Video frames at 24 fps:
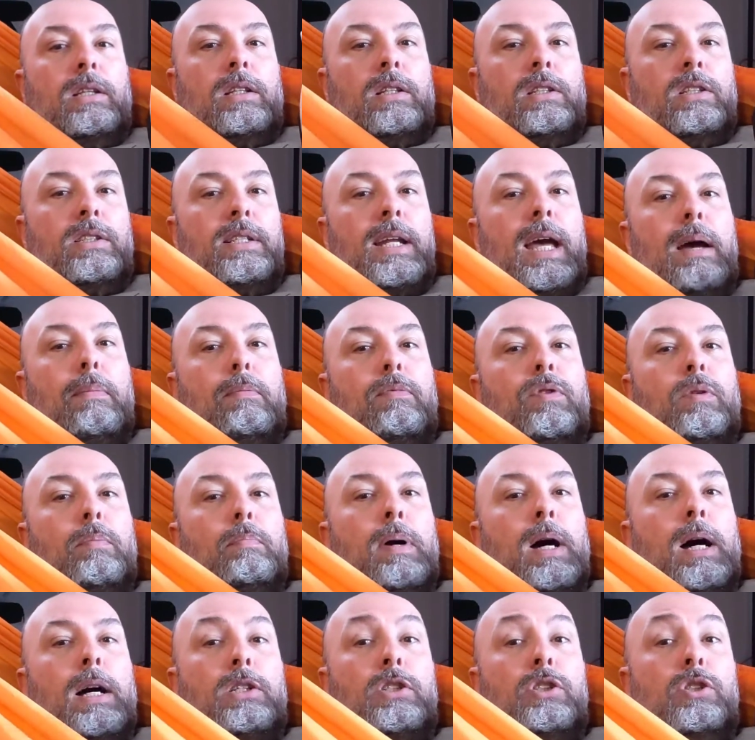snap foot
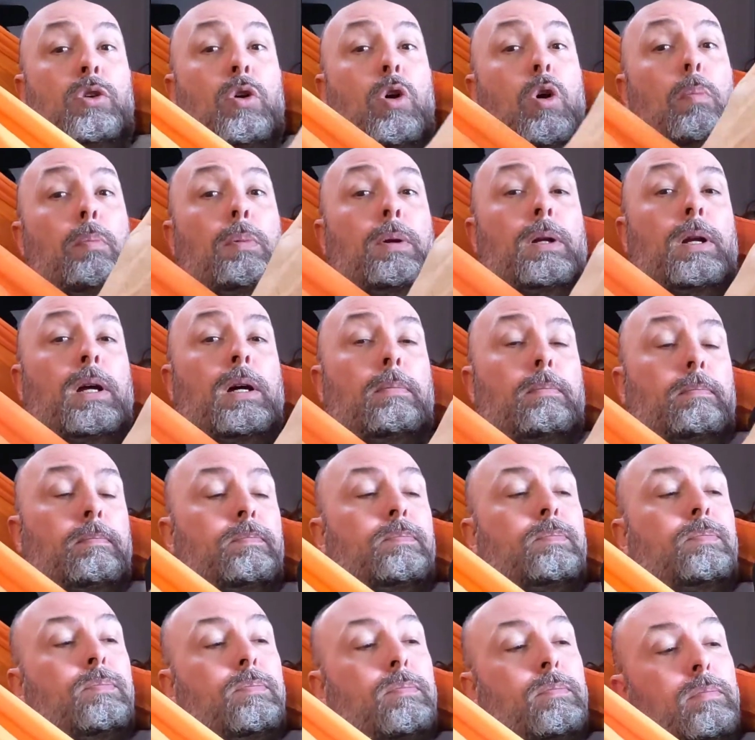box and you open it up,
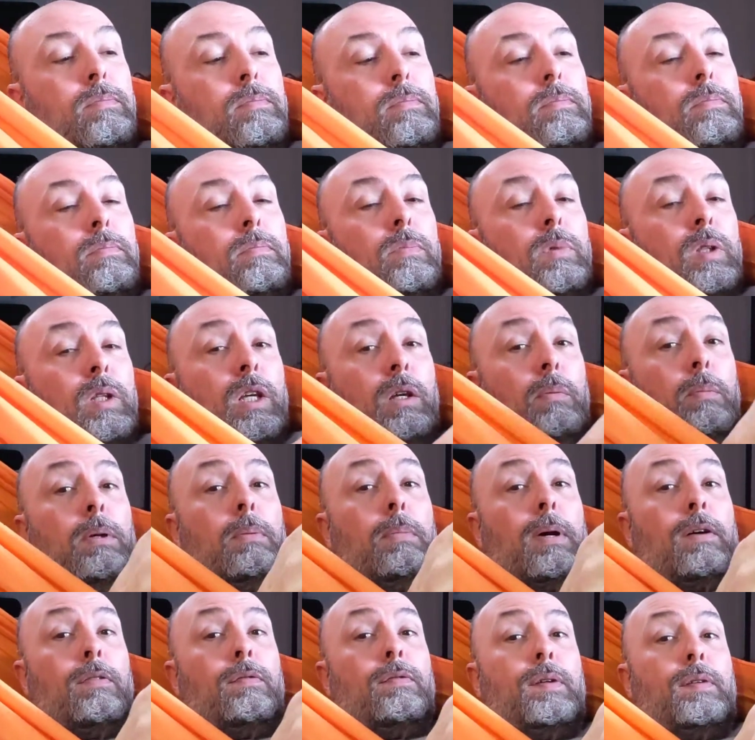it'd be
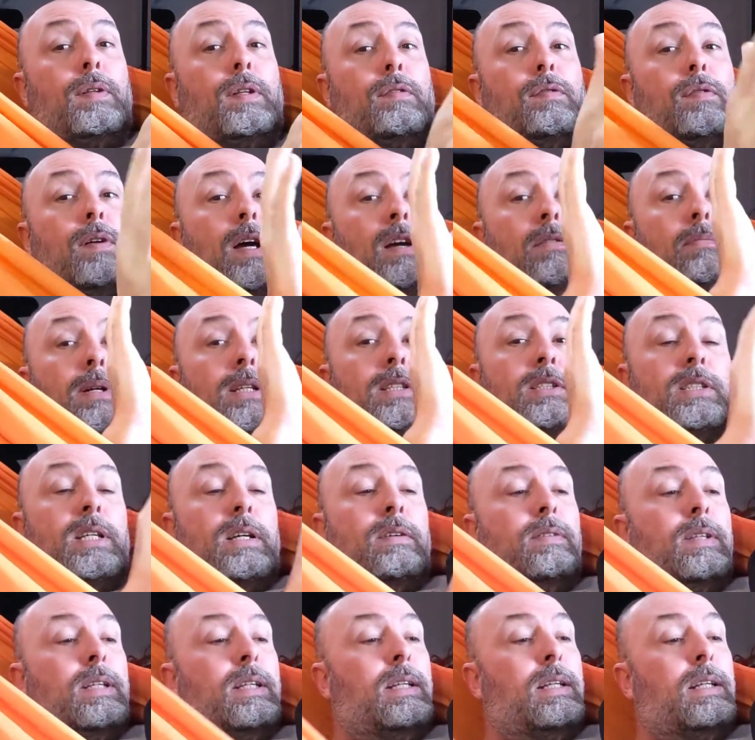about 55 by
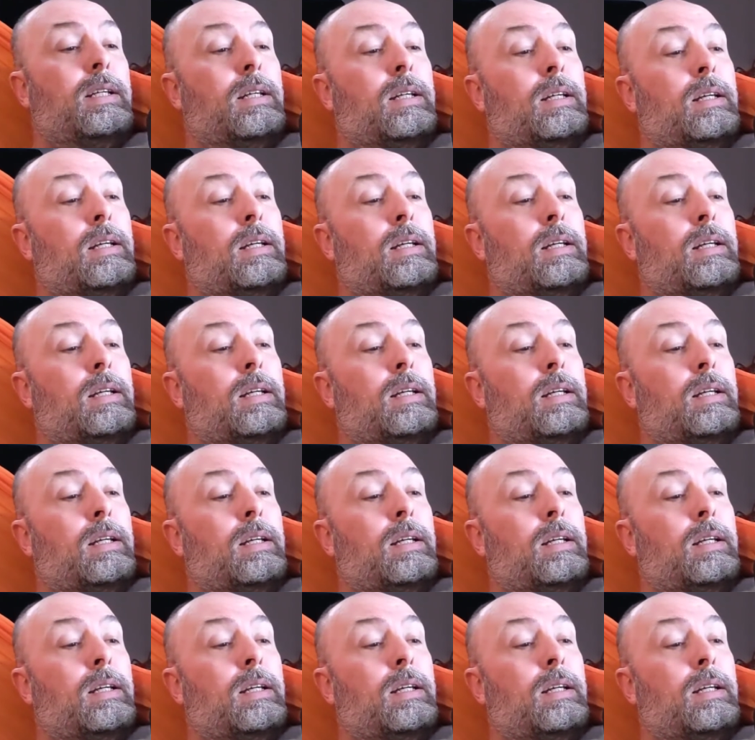70.